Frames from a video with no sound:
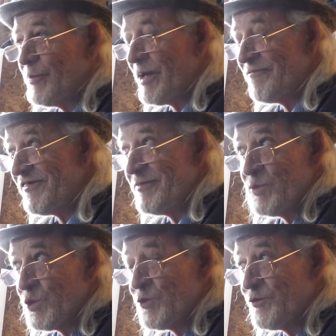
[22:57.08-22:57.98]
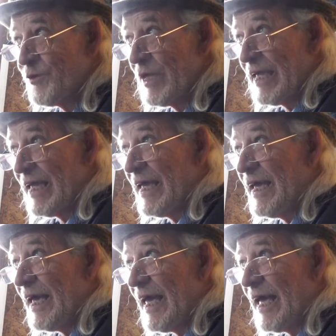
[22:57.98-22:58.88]
my feet move
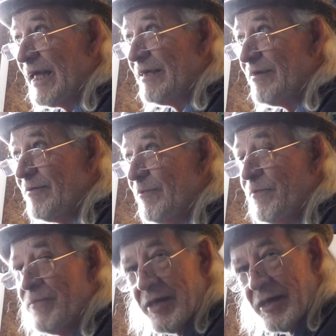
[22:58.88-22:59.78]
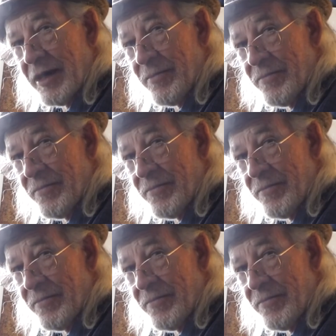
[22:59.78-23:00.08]
and pick up